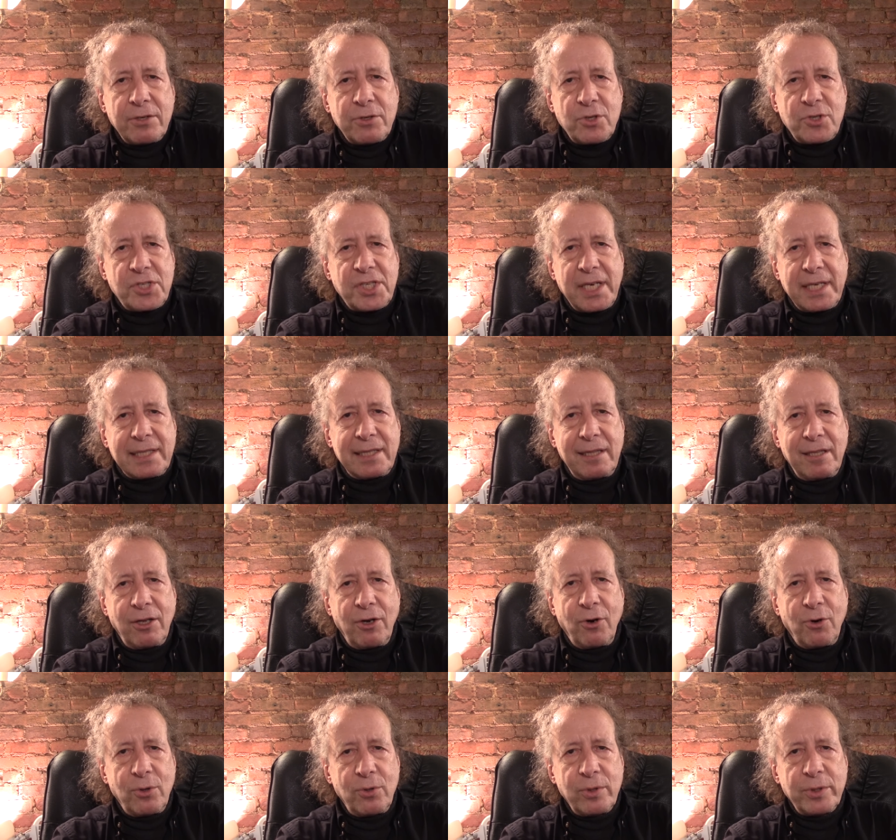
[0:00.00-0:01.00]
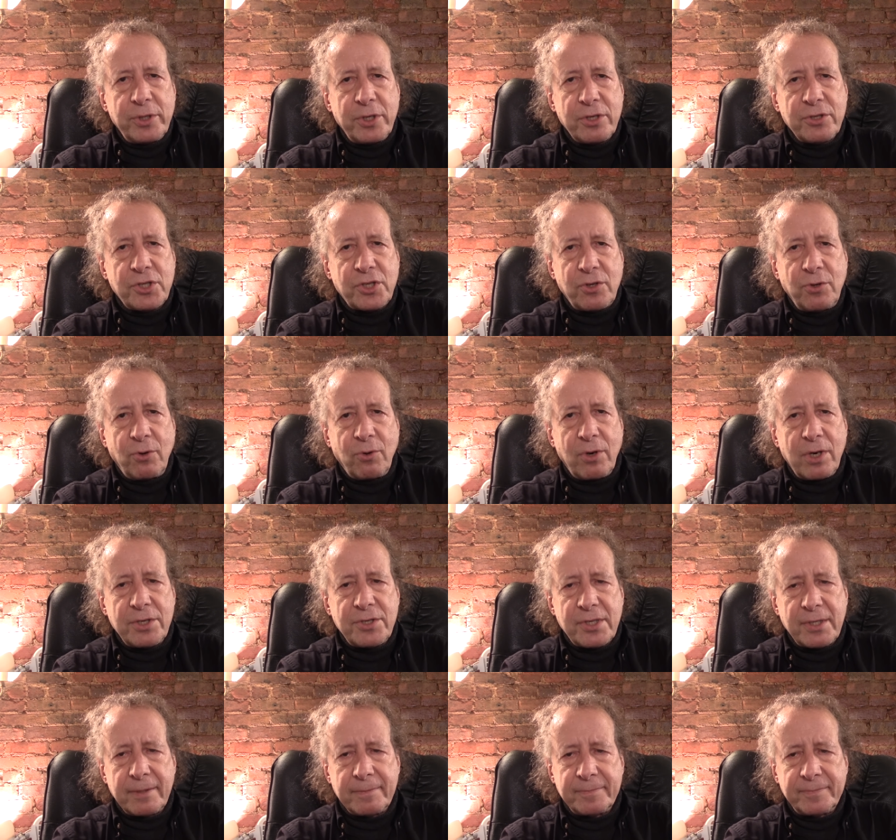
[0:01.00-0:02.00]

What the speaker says: to settle old scores.